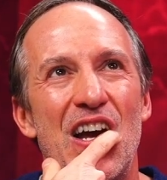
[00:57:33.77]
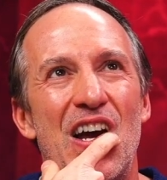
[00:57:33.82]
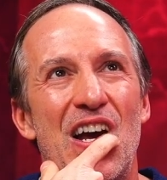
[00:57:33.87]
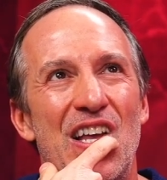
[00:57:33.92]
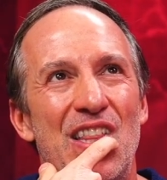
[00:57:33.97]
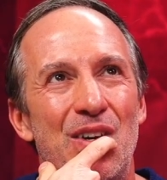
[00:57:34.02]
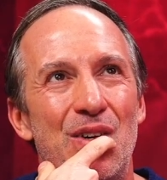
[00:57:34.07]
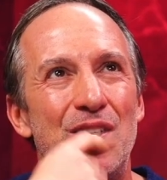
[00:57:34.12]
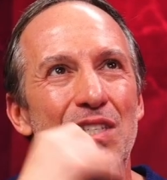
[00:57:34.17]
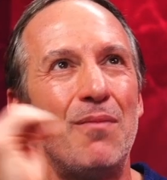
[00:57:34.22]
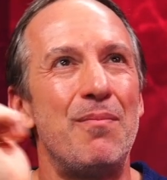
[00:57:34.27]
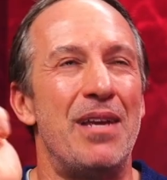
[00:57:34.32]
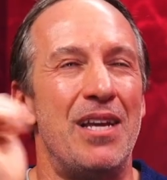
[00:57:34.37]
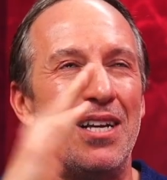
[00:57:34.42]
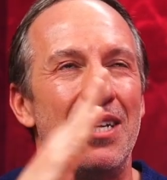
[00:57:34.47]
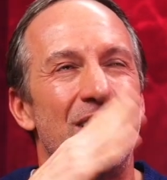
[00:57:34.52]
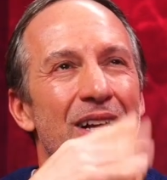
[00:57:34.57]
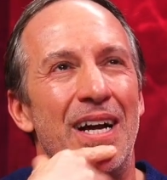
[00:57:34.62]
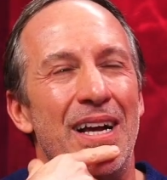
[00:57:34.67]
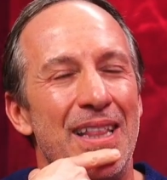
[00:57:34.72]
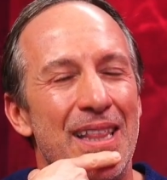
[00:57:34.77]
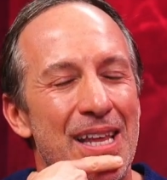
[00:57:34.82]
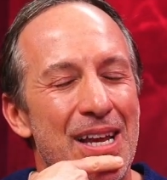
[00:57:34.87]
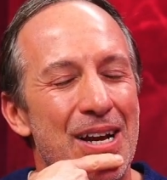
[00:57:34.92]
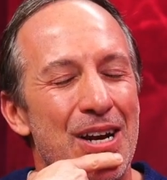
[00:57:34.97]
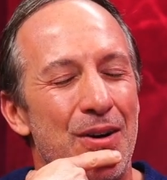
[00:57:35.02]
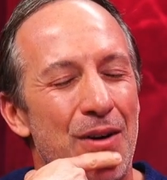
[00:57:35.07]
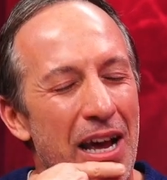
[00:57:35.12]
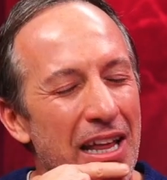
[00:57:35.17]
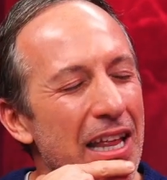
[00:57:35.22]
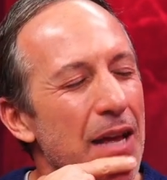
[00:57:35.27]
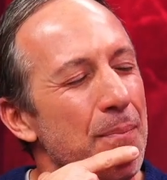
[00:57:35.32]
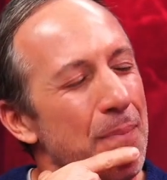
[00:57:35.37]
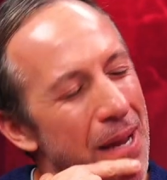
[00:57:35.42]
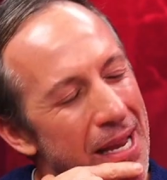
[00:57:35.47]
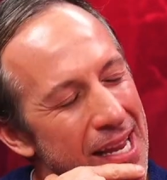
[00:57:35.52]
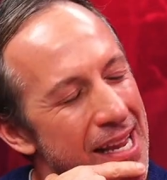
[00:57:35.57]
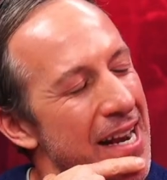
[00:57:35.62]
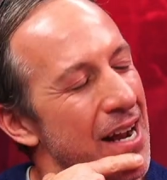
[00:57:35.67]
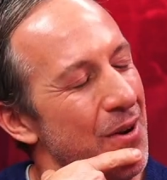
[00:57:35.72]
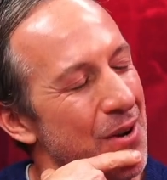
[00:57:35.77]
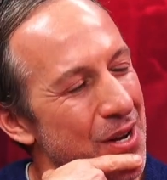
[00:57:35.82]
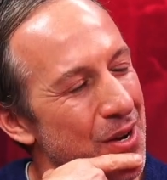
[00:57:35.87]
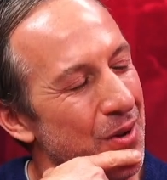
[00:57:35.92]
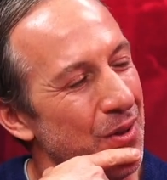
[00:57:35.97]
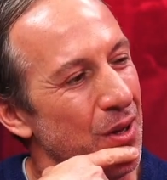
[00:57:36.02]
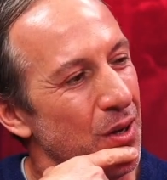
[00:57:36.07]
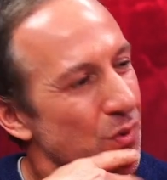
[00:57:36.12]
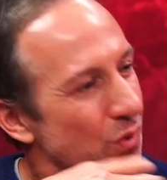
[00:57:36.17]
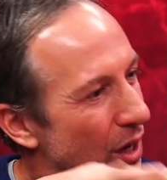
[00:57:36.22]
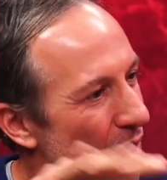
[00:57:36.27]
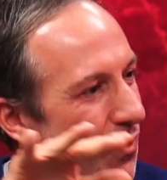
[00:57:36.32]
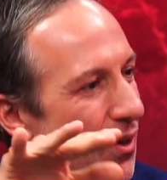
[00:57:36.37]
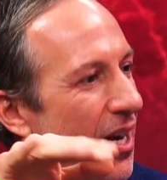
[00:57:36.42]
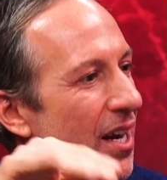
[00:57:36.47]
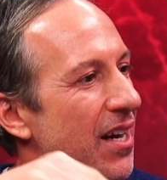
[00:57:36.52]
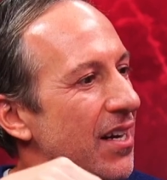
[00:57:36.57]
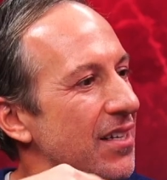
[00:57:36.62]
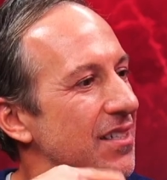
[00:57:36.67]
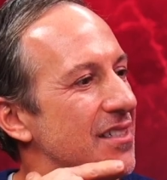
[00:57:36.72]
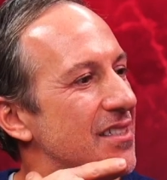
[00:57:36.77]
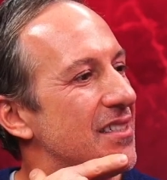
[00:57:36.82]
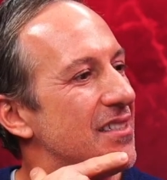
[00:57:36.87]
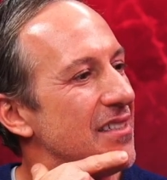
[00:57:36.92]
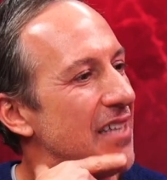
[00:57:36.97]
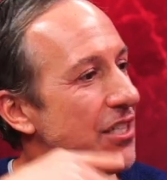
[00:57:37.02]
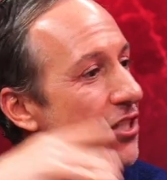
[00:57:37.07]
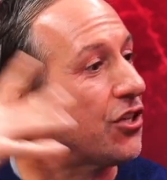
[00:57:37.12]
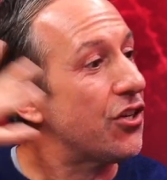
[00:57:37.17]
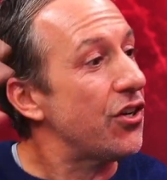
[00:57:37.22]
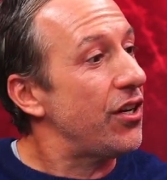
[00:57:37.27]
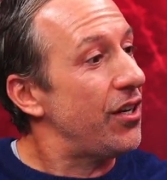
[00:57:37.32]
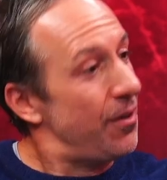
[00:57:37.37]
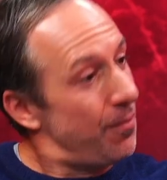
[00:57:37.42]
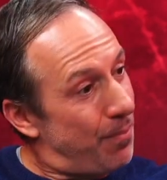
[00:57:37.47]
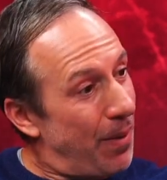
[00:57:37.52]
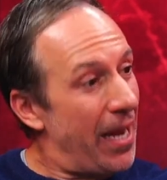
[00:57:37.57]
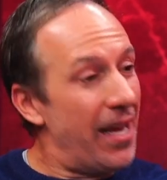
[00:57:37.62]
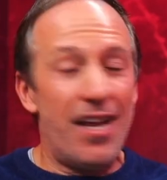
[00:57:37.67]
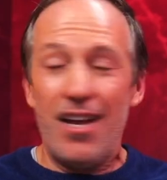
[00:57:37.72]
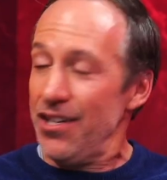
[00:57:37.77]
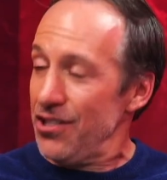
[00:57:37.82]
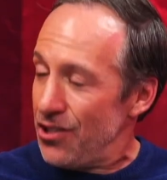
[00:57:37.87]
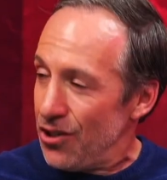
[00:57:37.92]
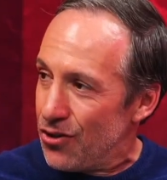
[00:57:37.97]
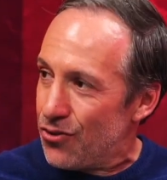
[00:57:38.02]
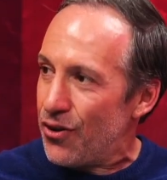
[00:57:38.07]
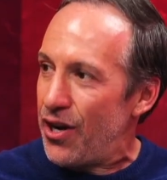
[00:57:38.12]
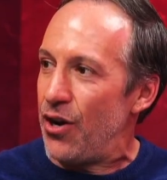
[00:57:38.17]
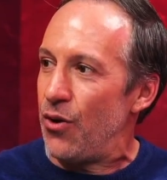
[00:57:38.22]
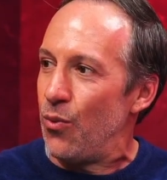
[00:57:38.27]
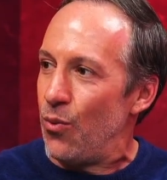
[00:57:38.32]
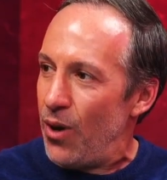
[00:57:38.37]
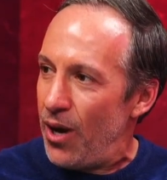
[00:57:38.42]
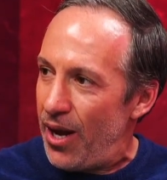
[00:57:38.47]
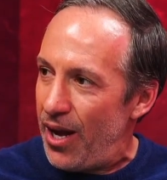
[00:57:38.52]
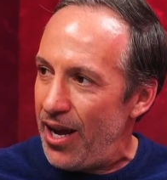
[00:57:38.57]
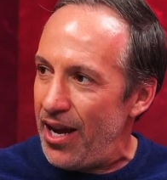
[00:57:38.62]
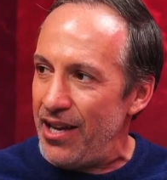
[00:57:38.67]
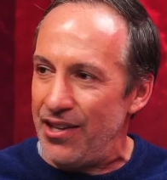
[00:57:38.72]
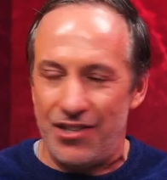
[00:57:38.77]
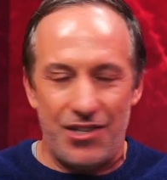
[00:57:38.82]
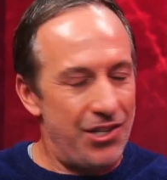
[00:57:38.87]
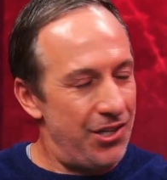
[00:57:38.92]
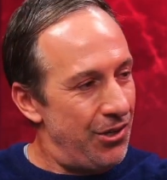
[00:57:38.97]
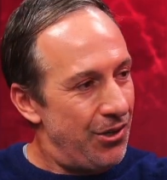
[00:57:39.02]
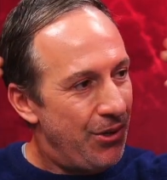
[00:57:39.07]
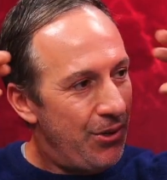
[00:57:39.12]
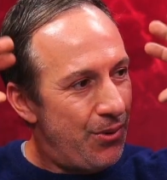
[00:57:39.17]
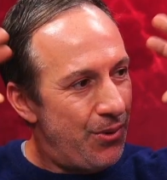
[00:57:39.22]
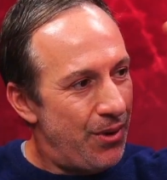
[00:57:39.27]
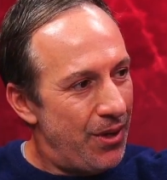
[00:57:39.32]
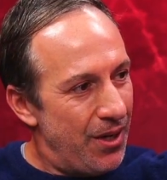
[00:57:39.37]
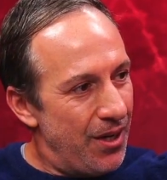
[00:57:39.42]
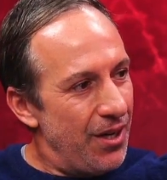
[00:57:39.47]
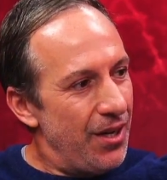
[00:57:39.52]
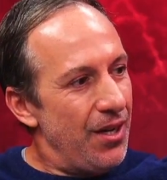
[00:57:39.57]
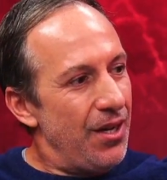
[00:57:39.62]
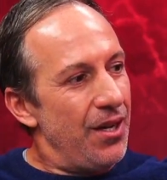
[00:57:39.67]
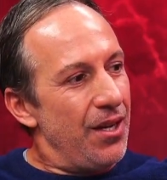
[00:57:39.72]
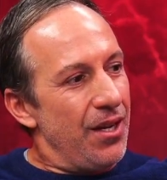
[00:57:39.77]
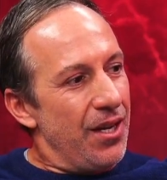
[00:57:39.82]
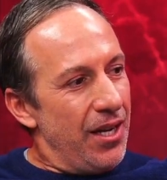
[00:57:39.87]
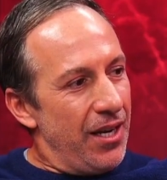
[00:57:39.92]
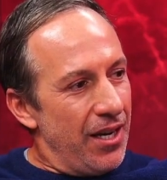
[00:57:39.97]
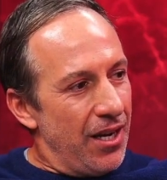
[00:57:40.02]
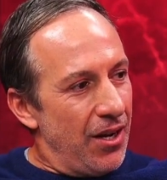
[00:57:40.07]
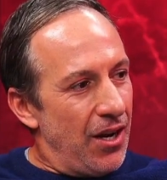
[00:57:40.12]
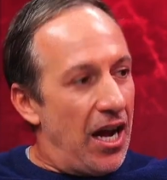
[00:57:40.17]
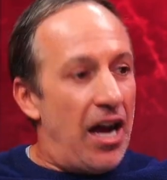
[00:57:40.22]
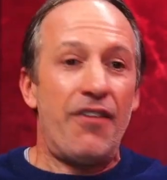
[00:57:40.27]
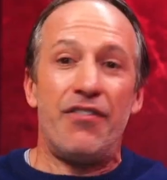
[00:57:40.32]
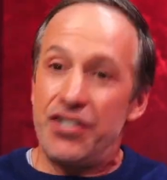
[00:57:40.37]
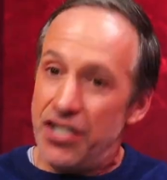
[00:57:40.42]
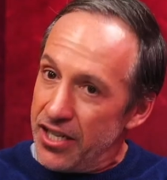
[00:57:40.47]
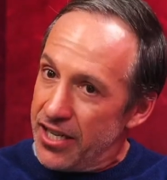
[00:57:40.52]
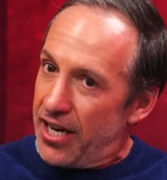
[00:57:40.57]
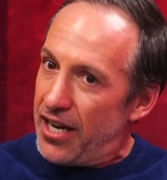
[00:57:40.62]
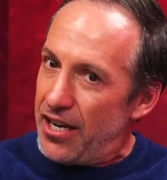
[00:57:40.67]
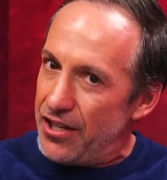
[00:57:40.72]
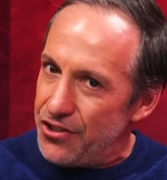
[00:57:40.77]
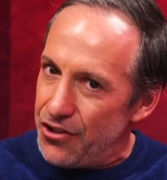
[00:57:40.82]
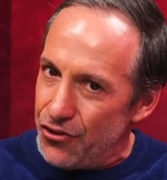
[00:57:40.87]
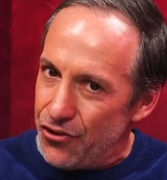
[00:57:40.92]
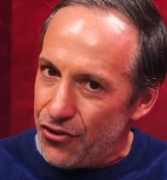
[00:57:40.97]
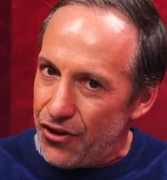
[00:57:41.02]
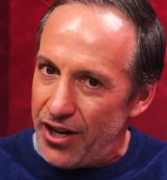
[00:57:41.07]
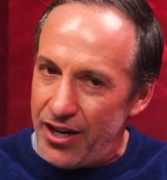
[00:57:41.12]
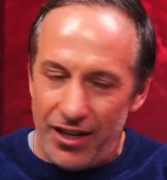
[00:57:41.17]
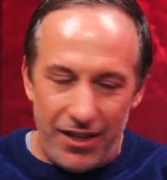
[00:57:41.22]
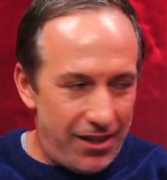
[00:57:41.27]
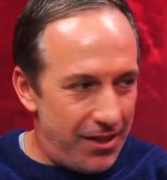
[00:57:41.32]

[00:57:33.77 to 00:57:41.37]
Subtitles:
There was some incline there. I like biking out here though. Red Rocks. That's biking's a great way to, obviously concentrate.